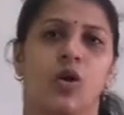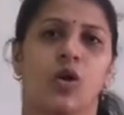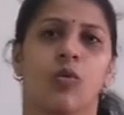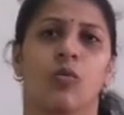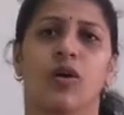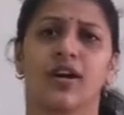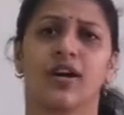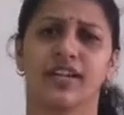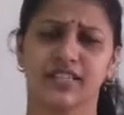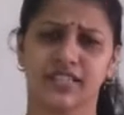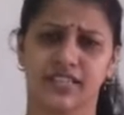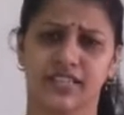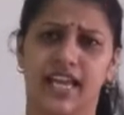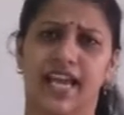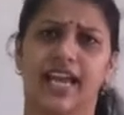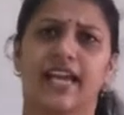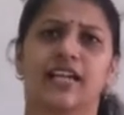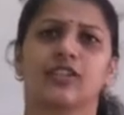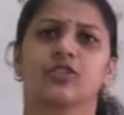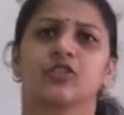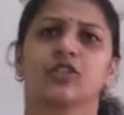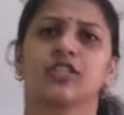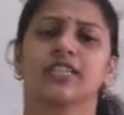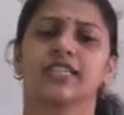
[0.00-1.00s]
What is
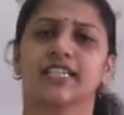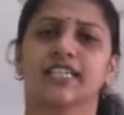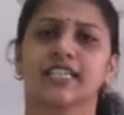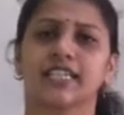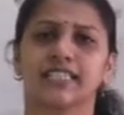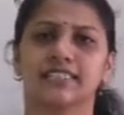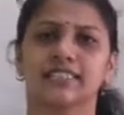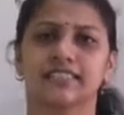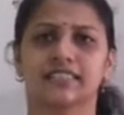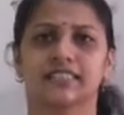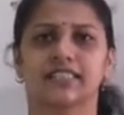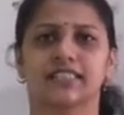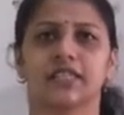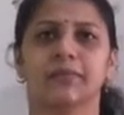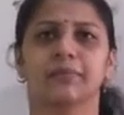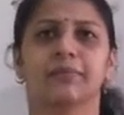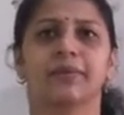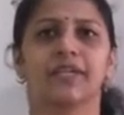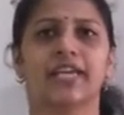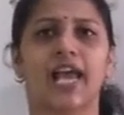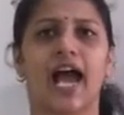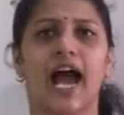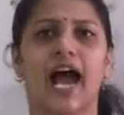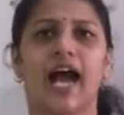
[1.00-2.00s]
actually the concept
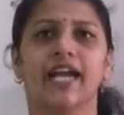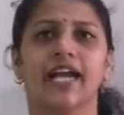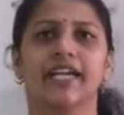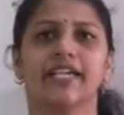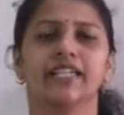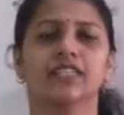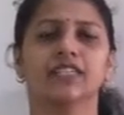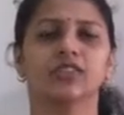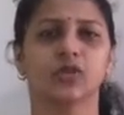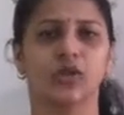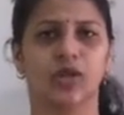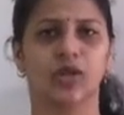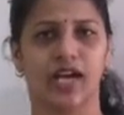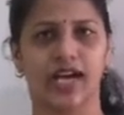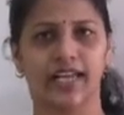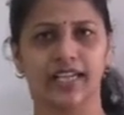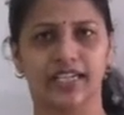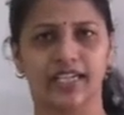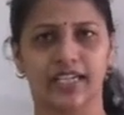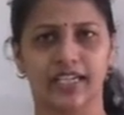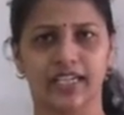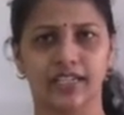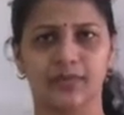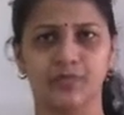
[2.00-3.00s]
behind the solar
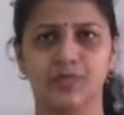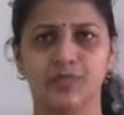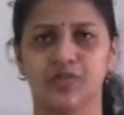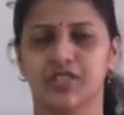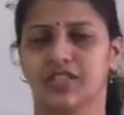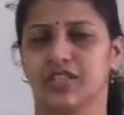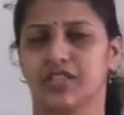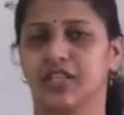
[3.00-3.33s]
eclipse?